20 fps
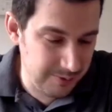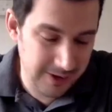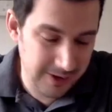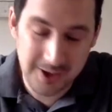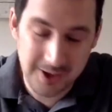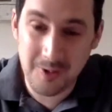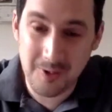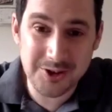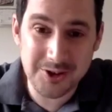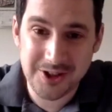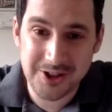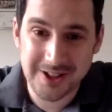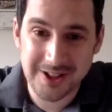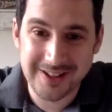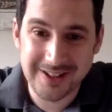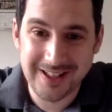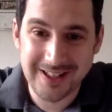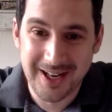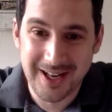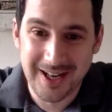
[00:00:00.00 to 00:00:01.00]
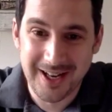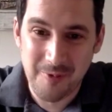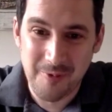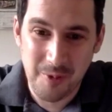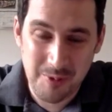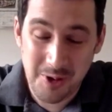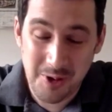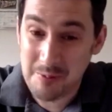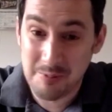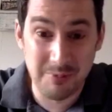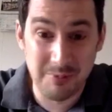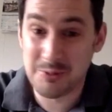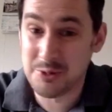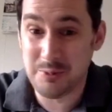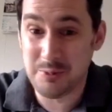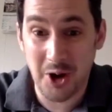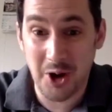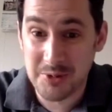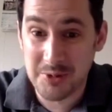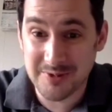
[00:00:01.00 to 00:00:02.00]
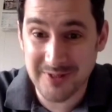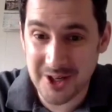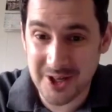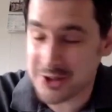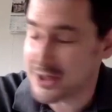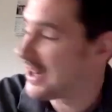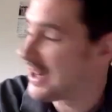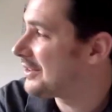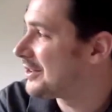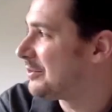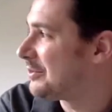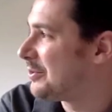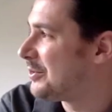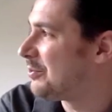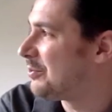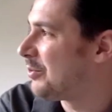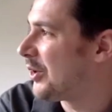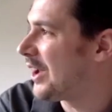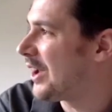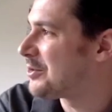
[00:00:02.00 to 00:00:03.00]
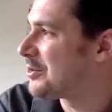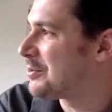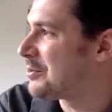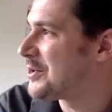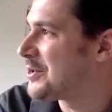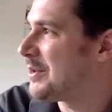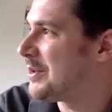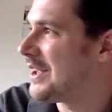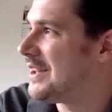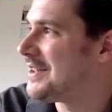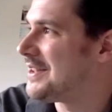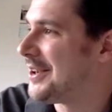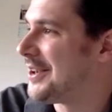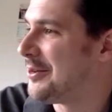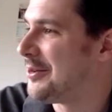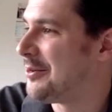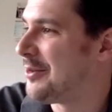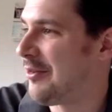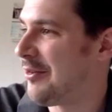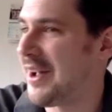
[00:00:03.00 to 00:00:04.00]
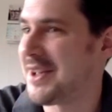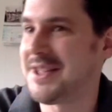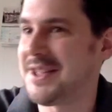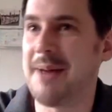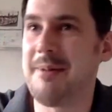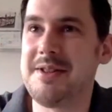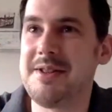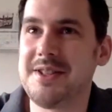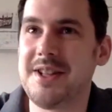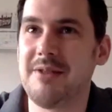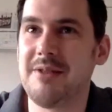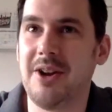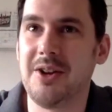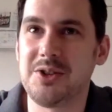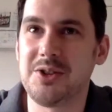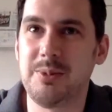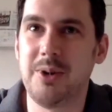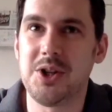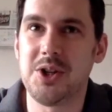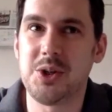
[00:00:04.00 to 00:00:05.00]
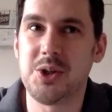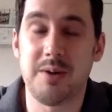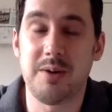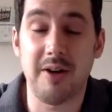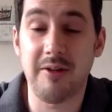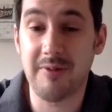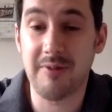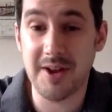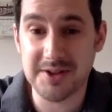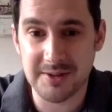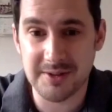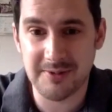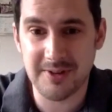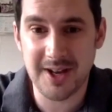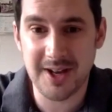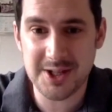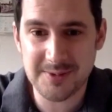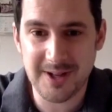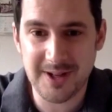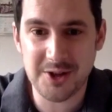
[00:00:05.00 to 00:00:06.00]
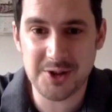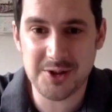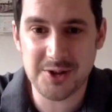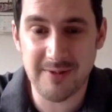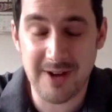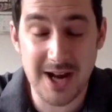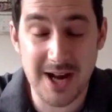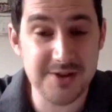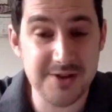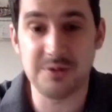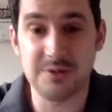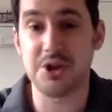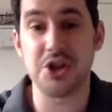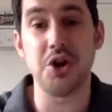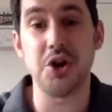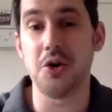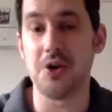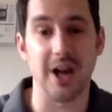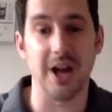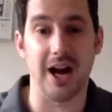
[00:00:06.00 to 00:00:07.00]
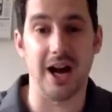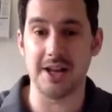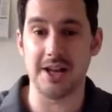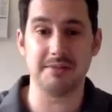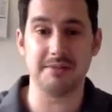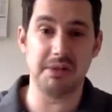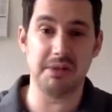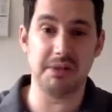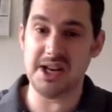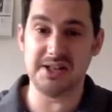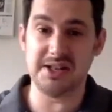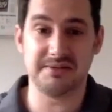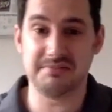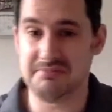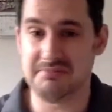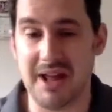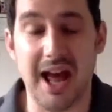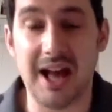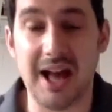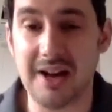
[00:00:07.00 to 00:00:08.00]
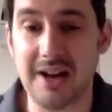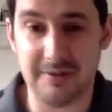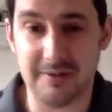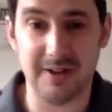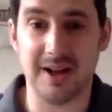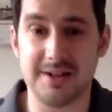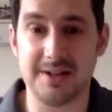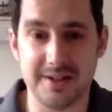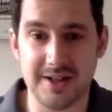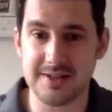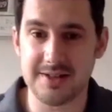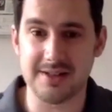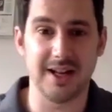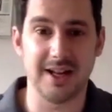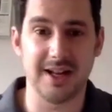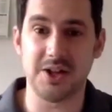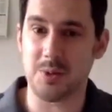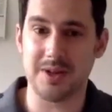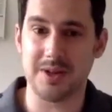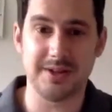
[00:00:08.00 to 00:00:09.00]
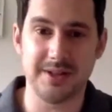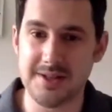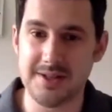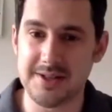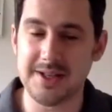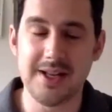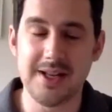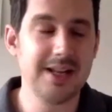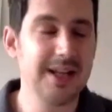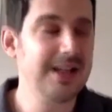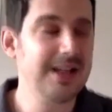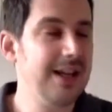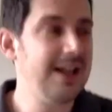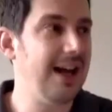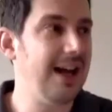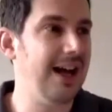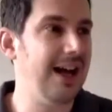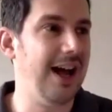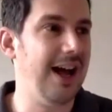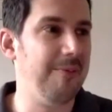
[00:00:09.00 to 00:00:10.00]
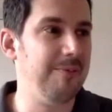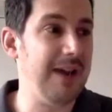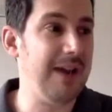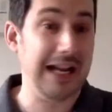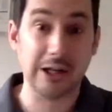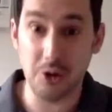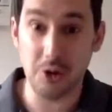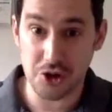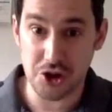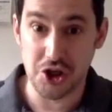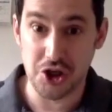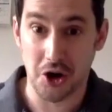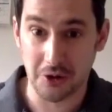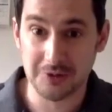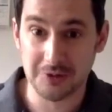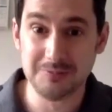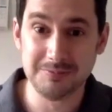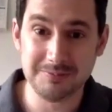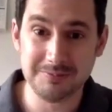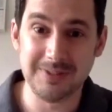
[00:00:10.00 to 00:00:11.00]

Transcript: a brilliant question, a brilliant observation. Actually, when I first came into the role, spoke to one of our face-to-face financial advisors. He was a young guy in his early 30s, late 20s. He looked young.